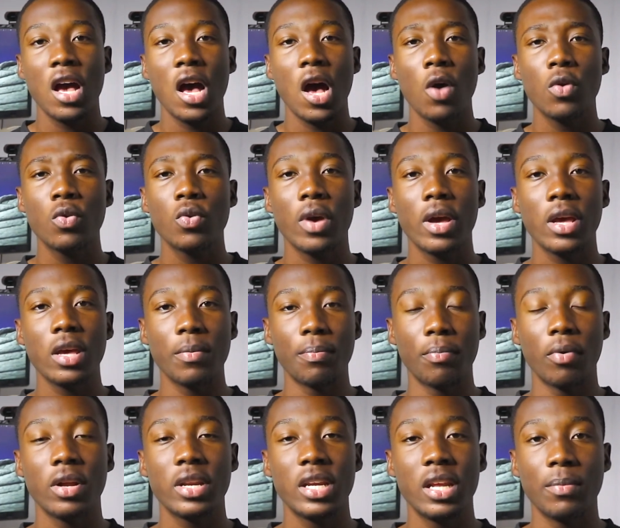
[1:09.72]
how do i
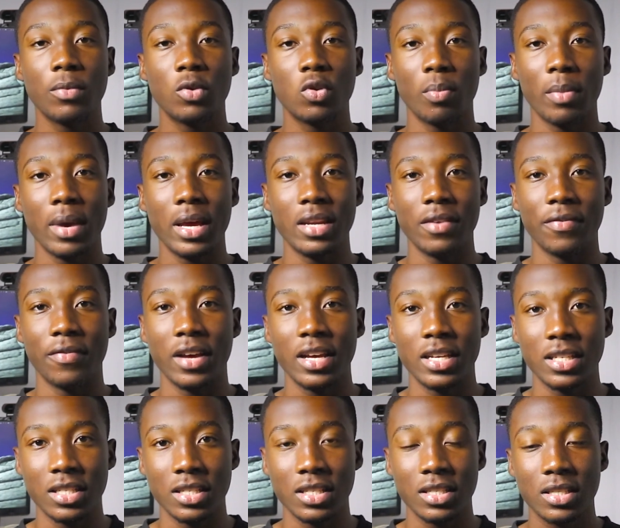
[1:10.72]
import them to my
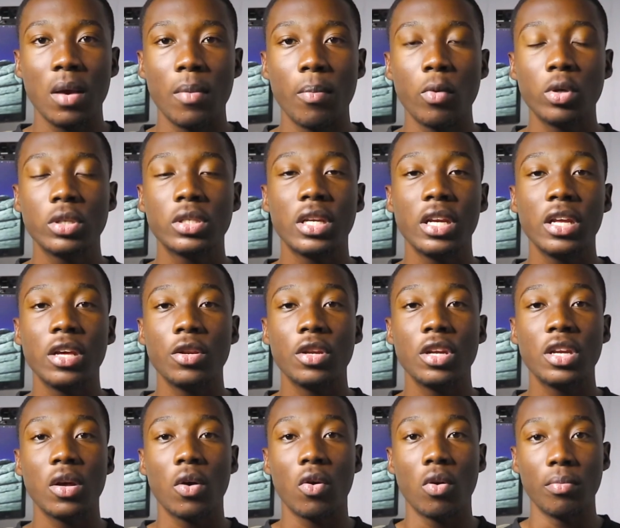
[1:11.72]
devices mostly you need
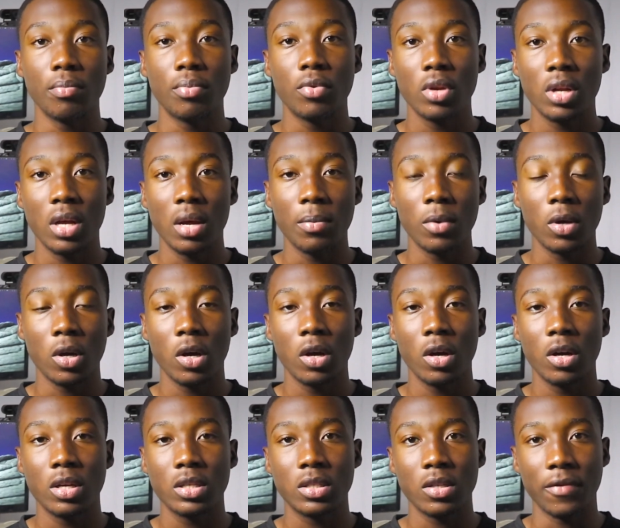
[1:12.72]
a computer
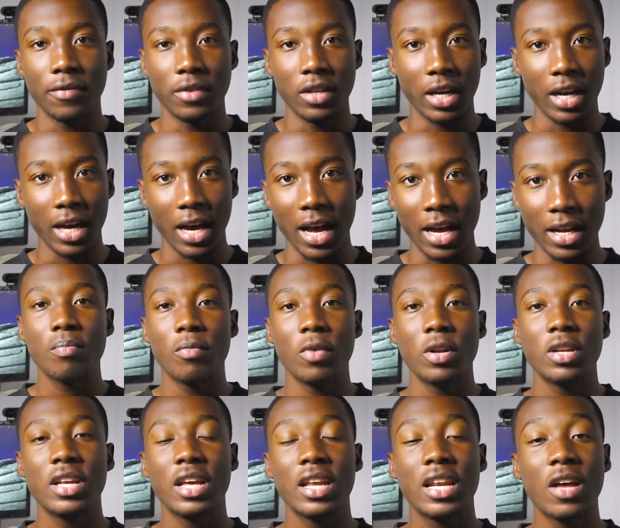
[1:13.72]
because of the card but
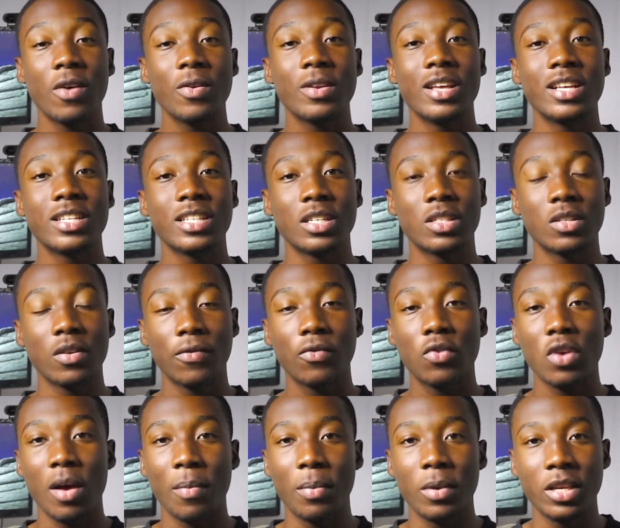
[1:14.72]
then now there's a software
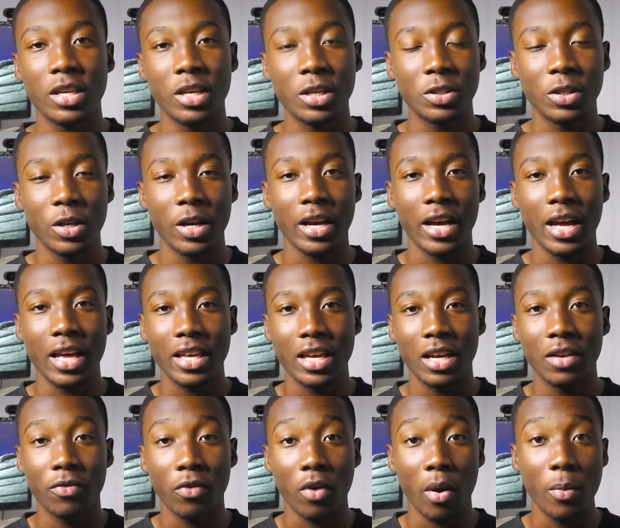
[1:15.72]
application you can get
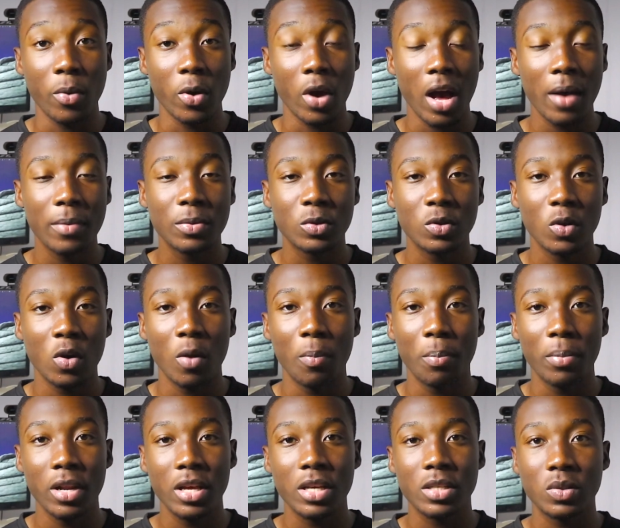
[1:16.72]
from your app store or
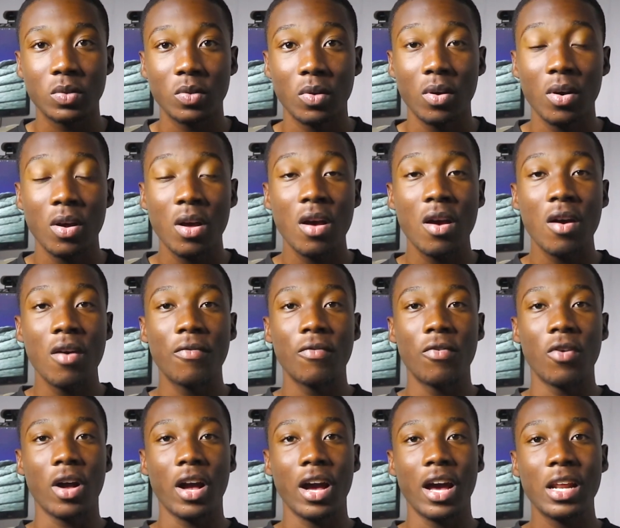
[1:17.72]
play store for
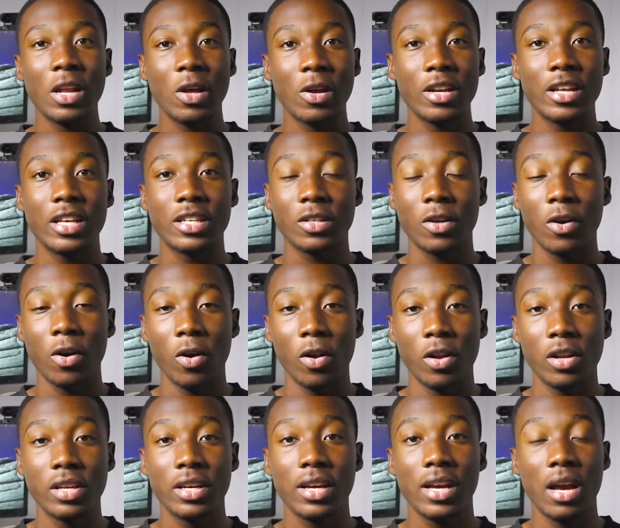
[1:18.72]
canon it's
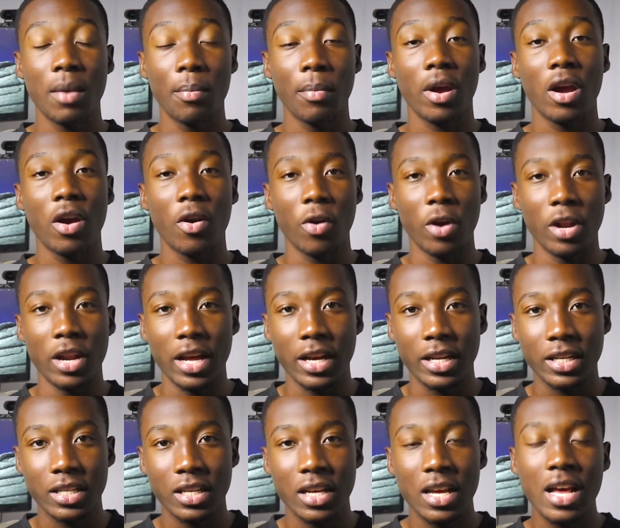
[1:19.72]
called camera
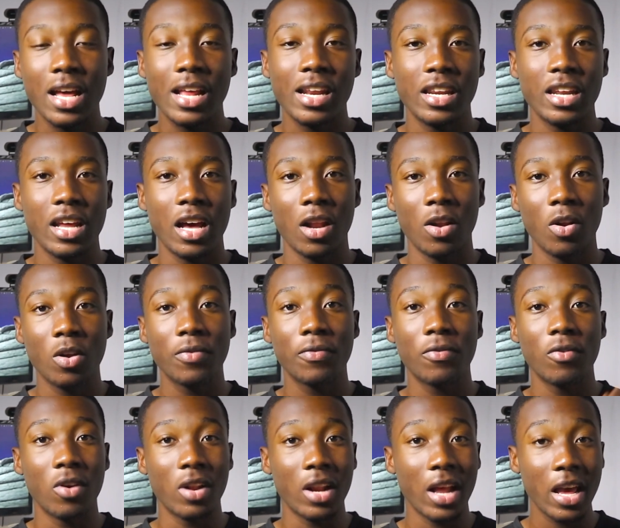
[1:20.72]
connect there are a lot
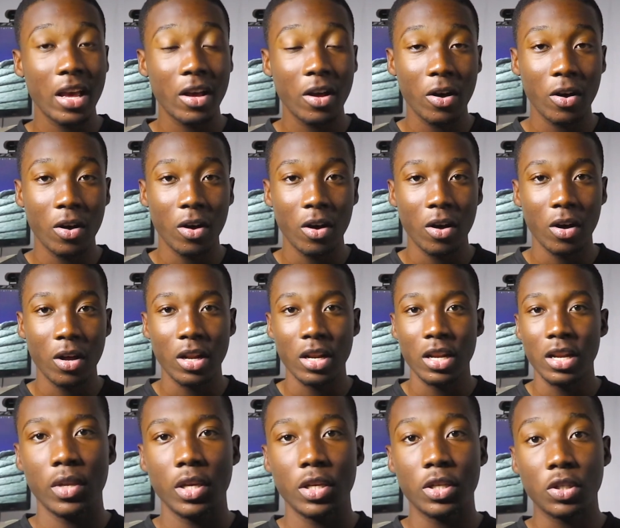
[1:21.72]
for Nikon,
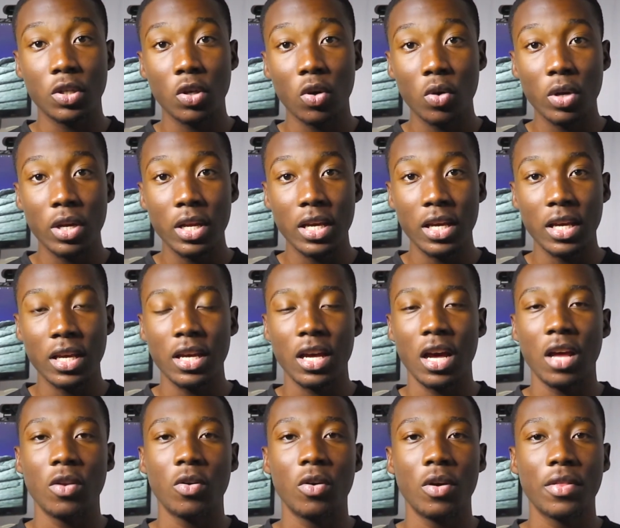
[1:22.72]
Sony,
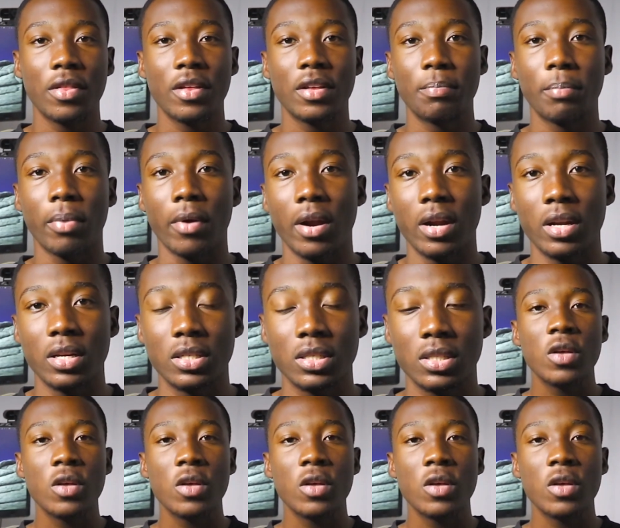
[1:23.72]
and other brands.